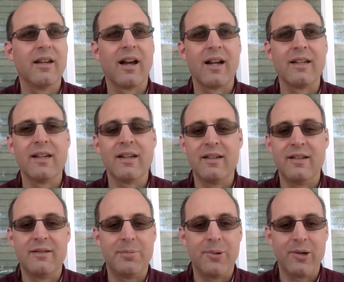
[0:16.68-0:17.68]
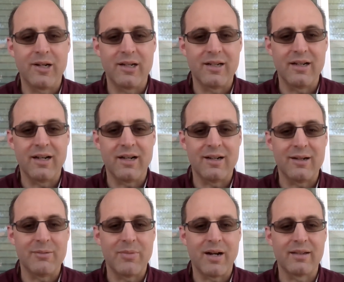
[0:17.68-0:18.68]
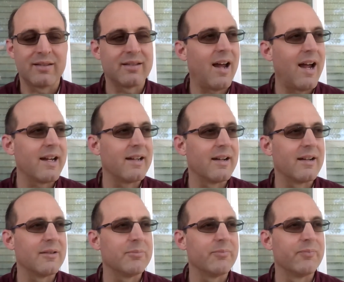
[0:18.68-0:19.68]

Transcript: I did put my sign up.